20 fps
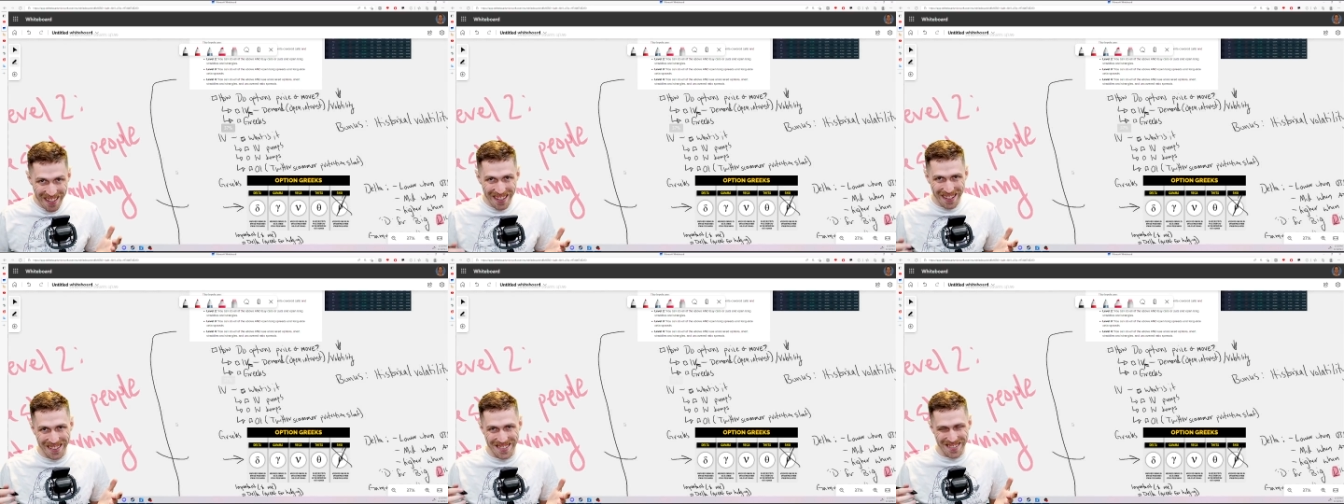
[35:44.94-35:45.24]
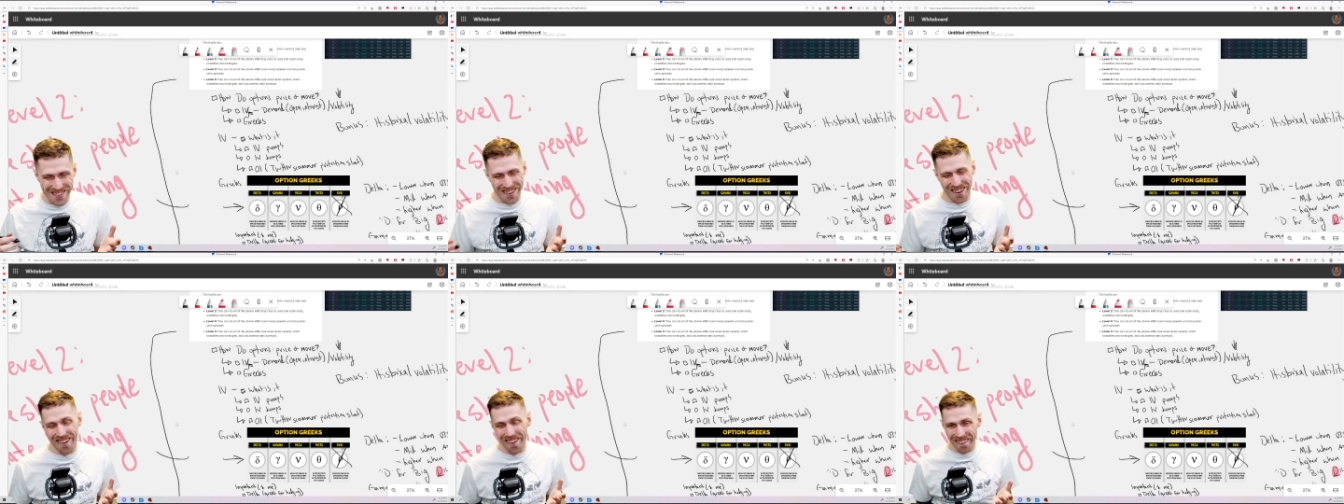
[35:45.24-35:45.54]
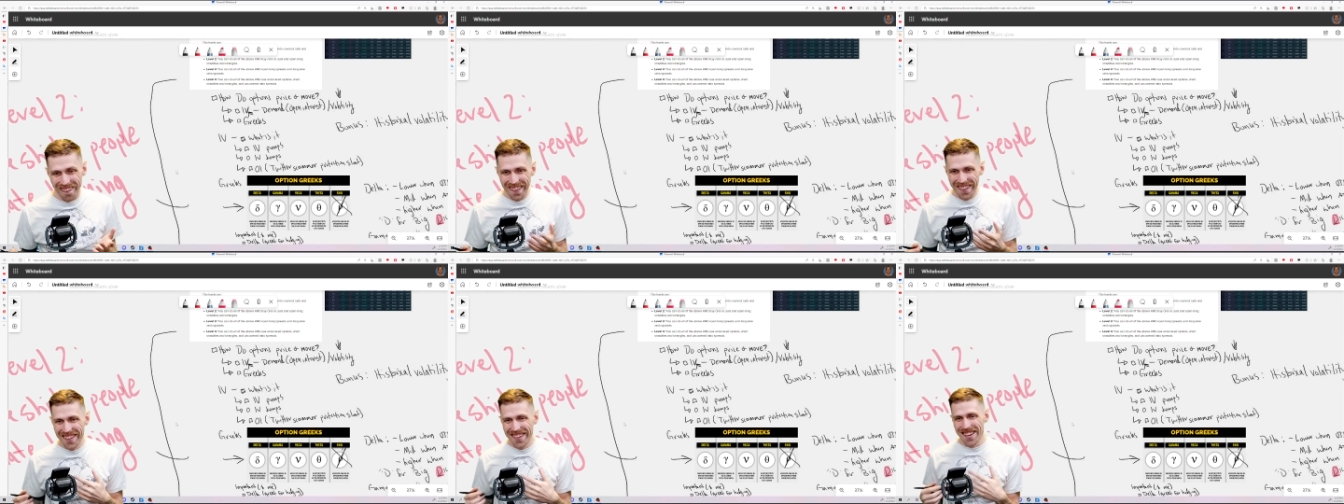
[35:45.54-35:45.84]
So
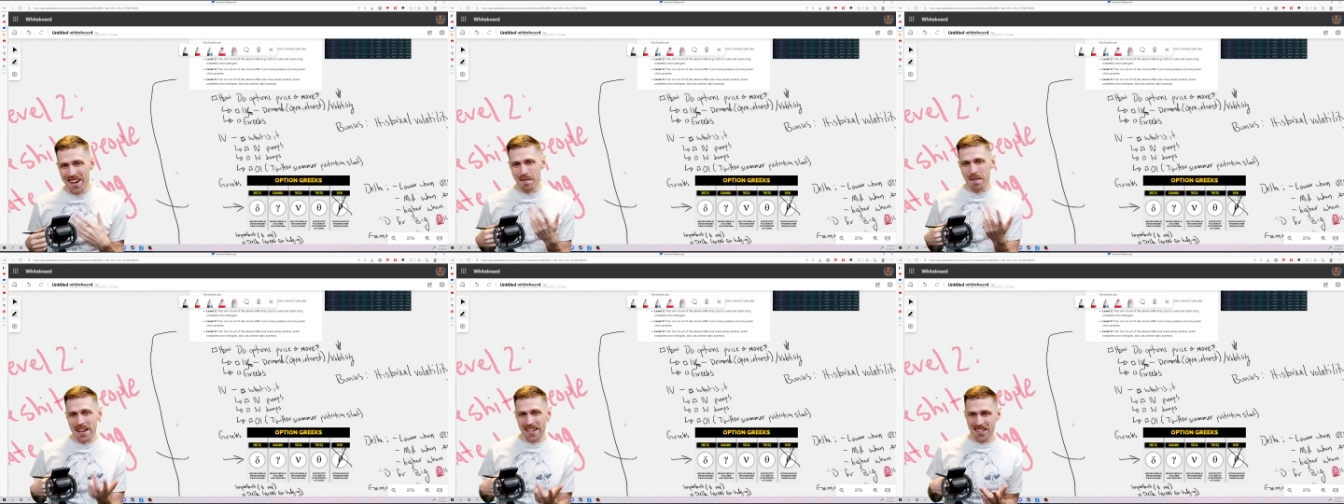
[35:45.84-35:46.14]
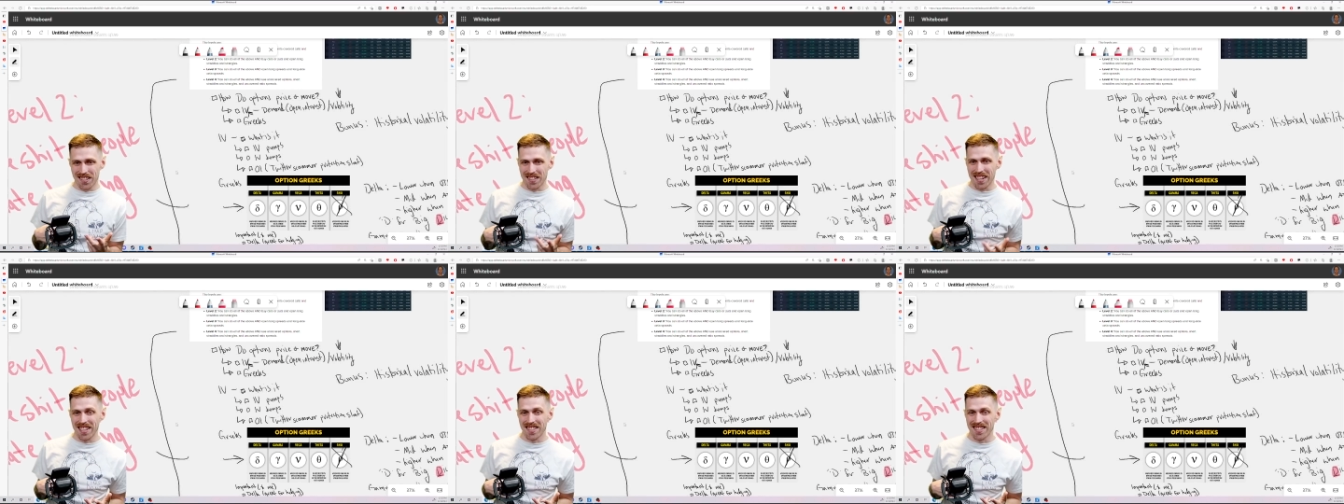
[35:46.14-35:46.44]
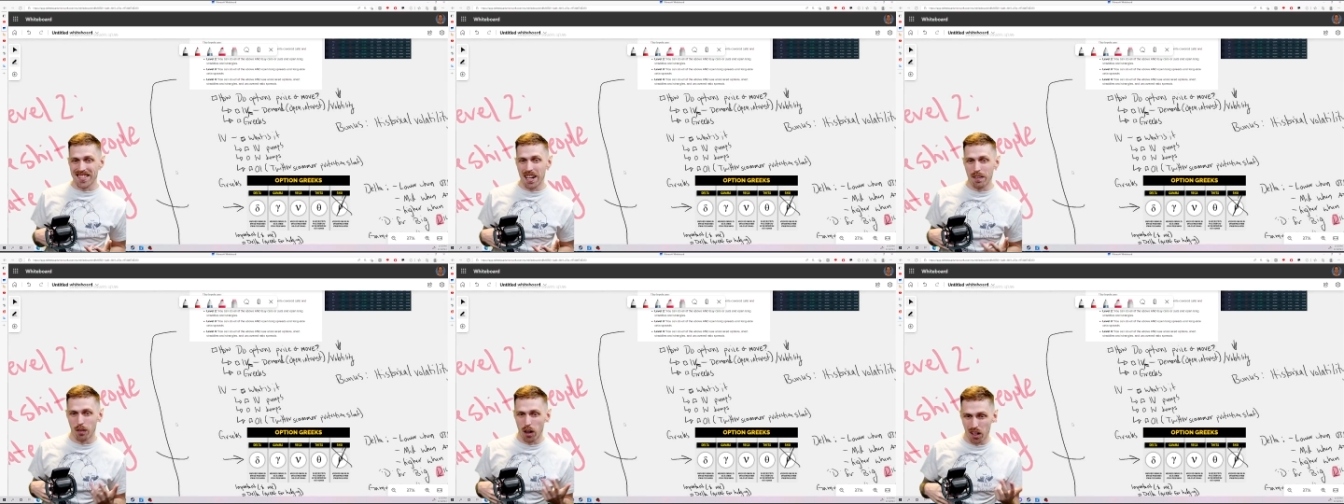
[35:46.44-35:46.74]
it makes sense
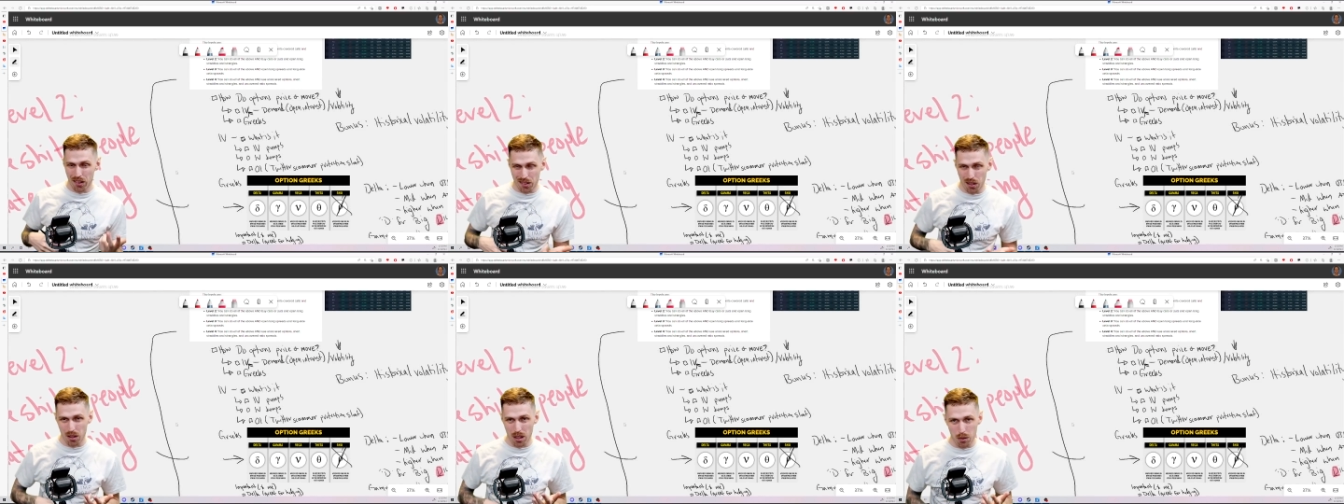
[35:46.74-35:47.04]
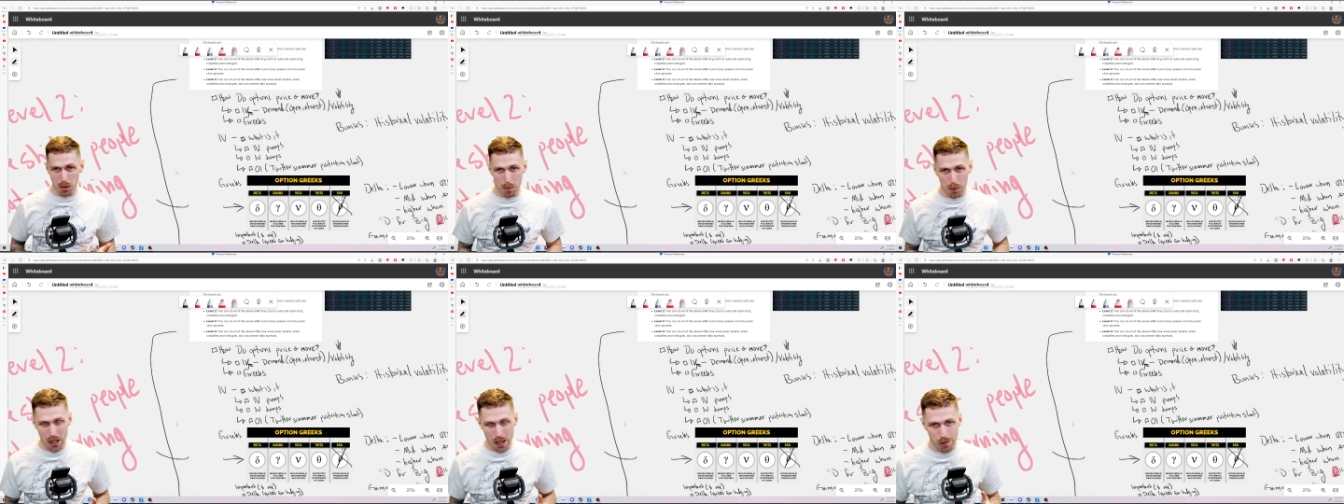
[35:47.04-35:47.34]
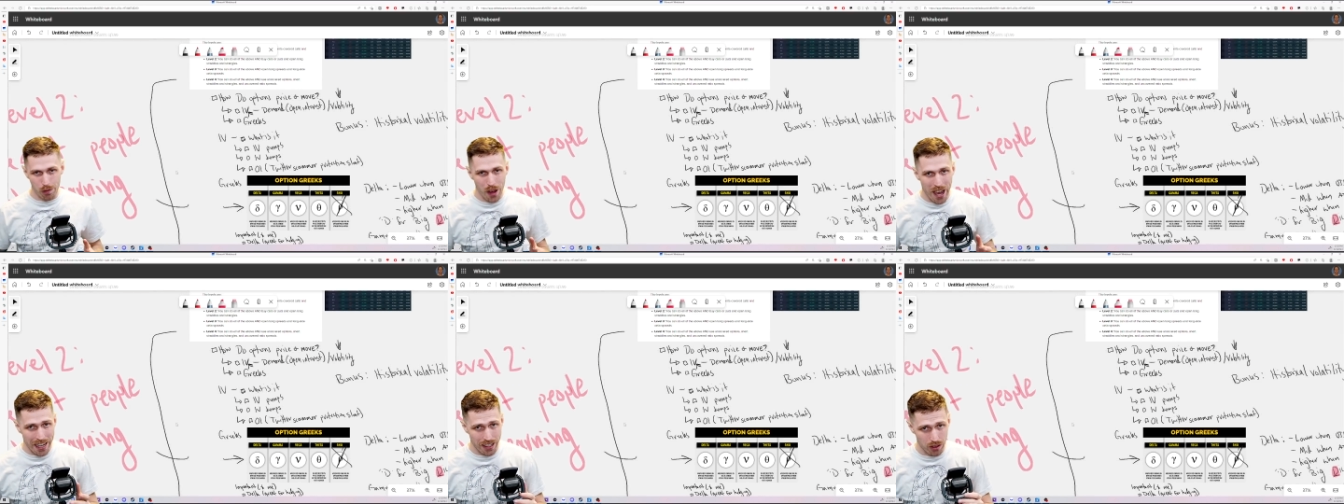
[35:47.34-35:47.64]
that volatility will play a
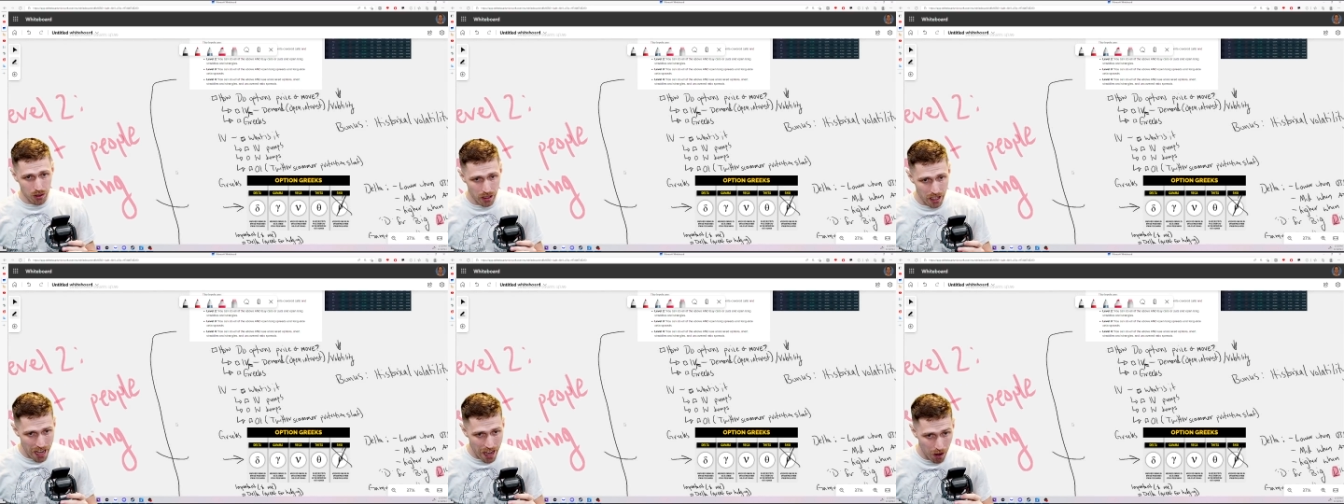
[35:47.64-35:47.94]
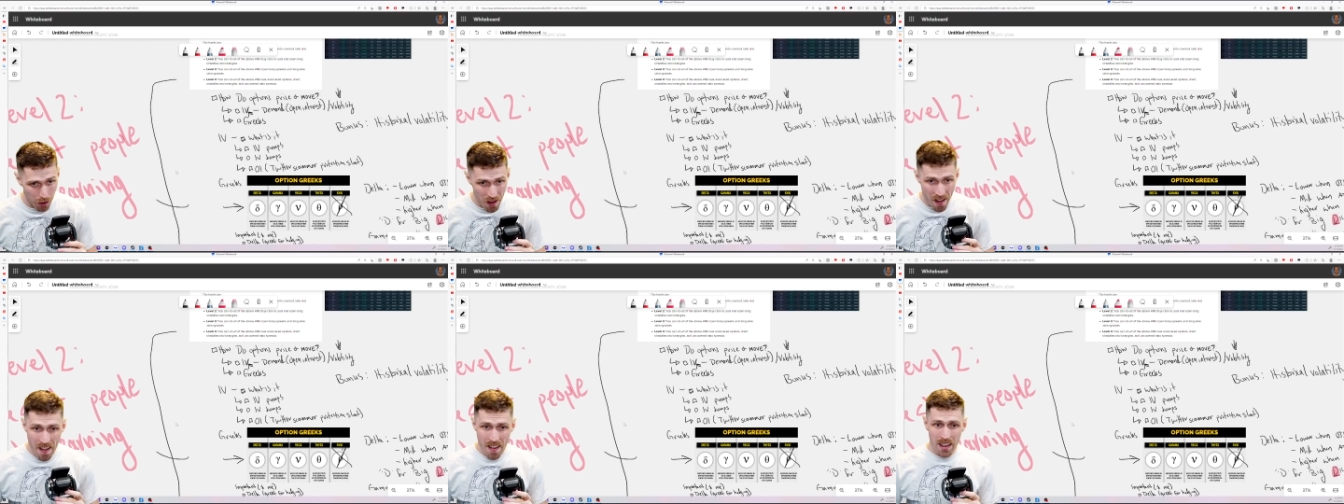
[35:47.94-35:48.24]
factor in how